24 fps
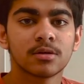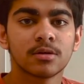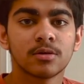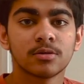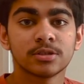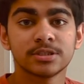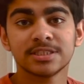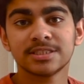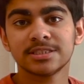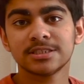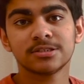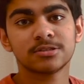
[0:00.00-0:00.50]

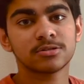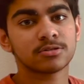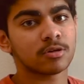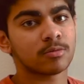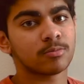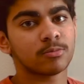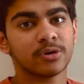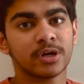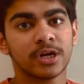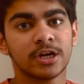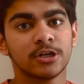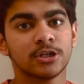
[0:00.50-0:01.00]
This is
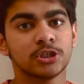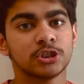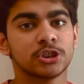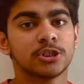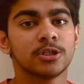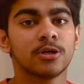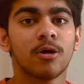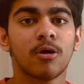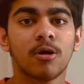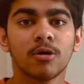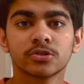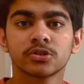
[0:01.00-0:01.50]
thermal
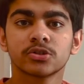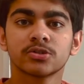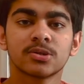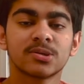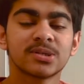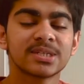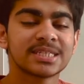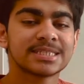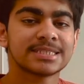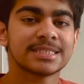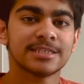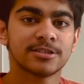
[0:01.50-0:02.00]
energy, also
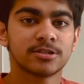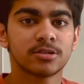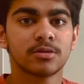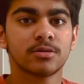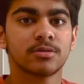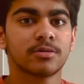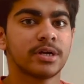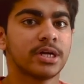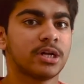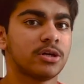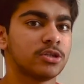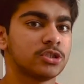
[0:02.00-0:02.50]
known as
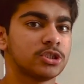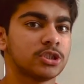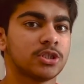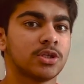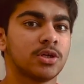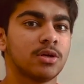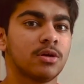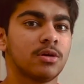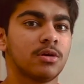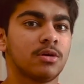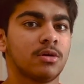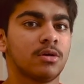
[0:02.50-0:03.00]
internal energy.
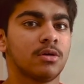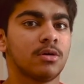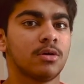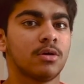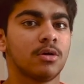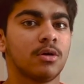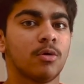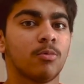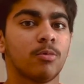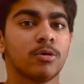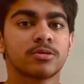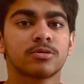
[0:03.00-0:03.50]

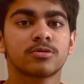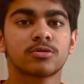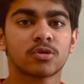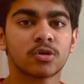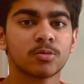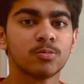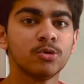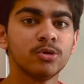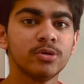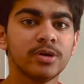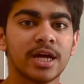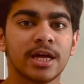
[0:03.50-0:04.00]
Well,
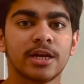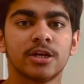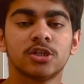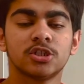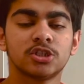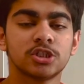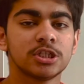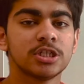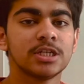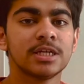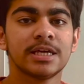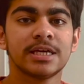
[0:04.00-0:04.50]
thermal
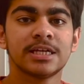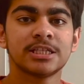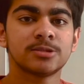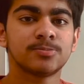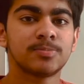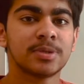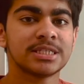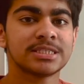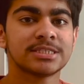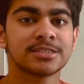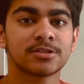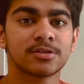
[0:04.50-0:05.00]
energy is
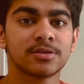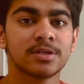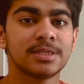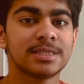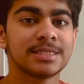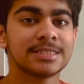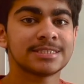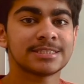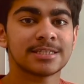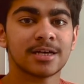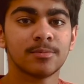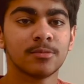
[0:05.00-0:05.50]
basically
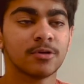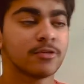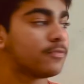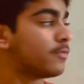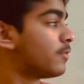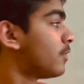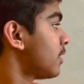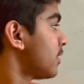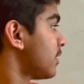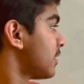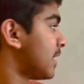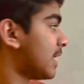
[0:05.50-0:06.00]
the sum of
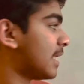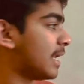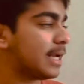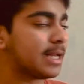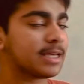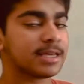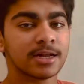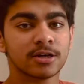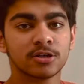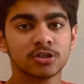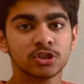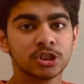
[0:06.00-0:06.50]

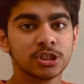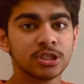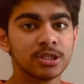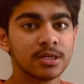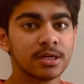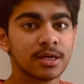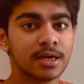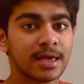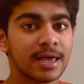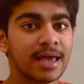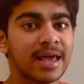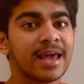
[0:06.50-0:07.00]
kinetic
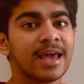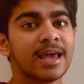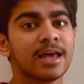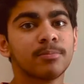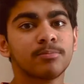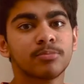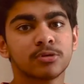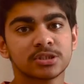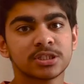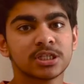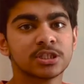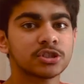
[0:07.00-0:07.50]
energy and
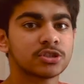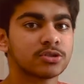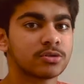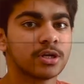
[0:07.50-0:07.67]
potential